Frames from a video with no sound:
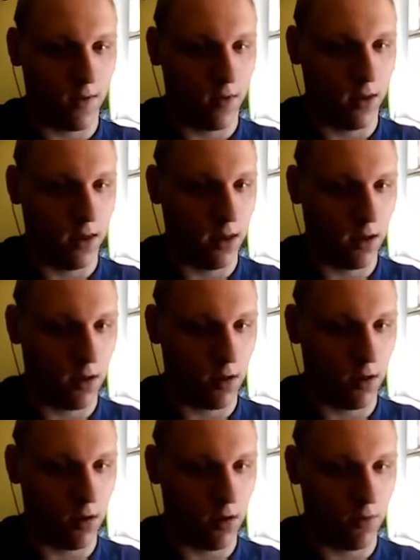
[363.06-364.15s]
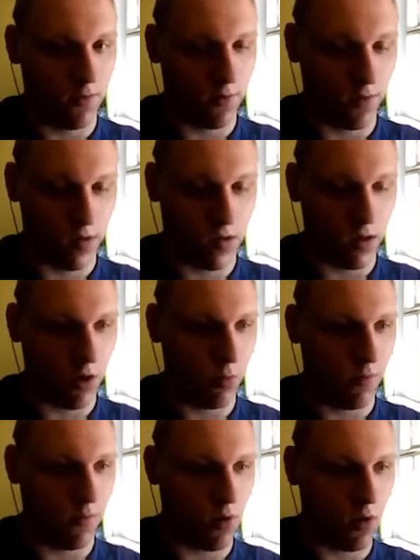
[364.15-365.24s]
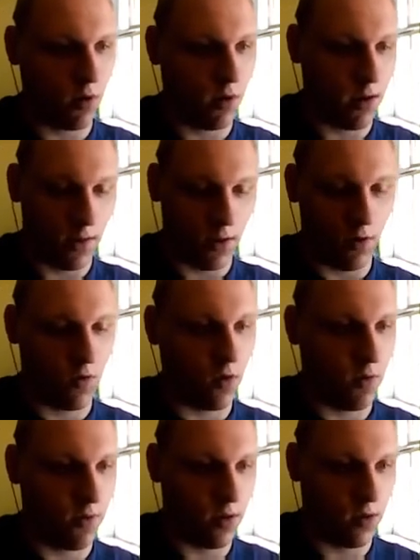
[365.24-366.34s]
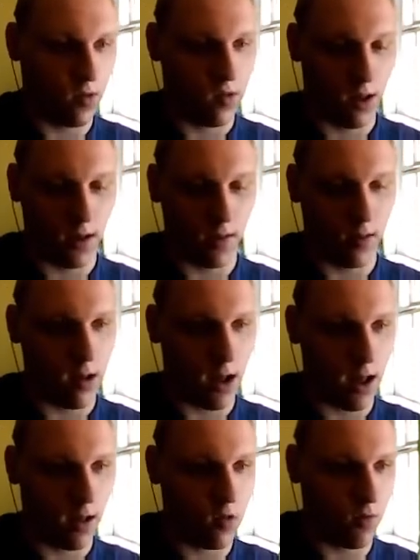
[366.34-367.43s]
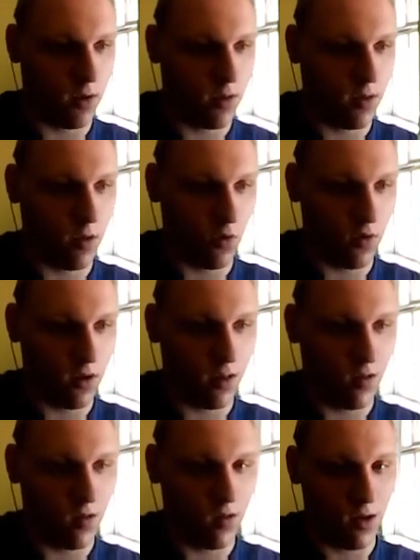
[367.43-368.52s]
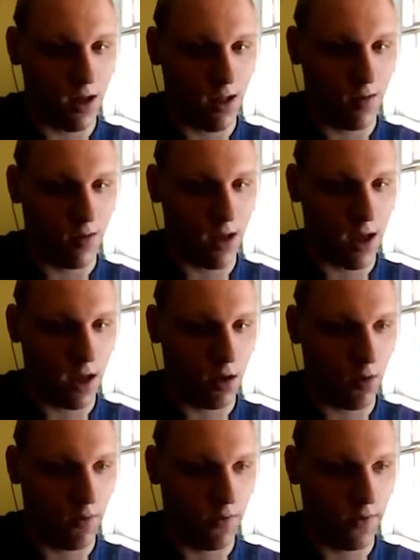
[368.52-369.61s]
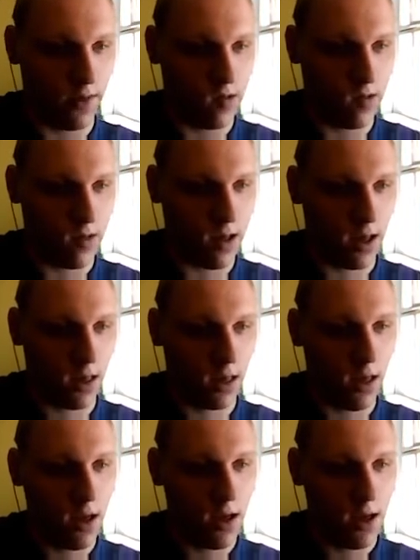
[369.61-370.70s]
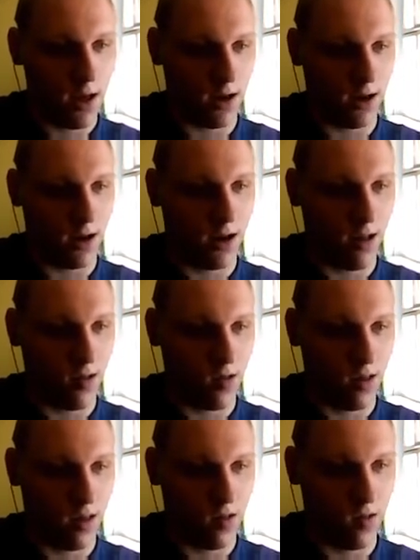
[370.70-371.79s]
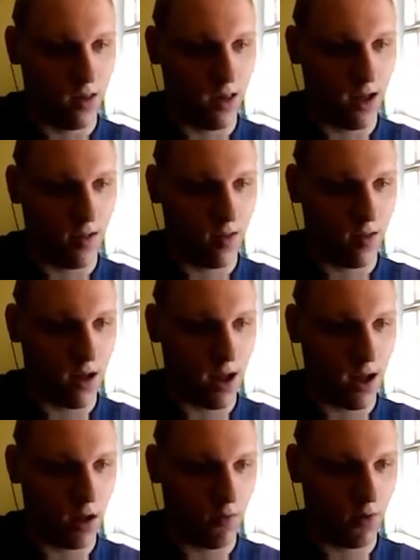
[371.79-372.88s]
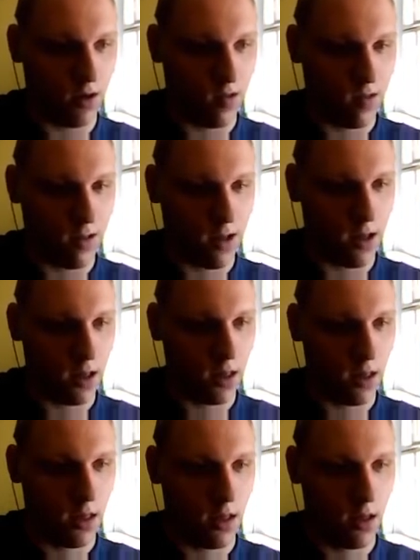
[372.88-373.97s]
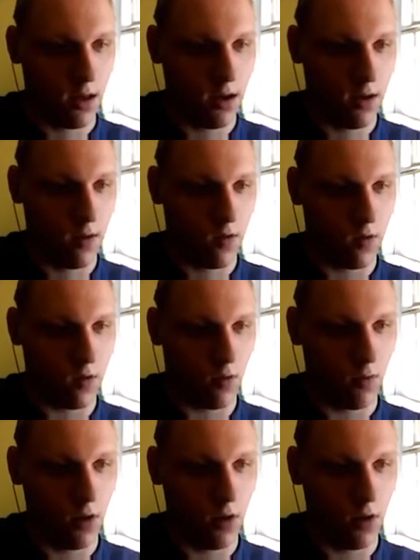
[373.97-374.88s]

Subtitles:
the / before the letters of the second tag, so it knows that this is the end tag of this tag, and that this is the end tag of this tag. So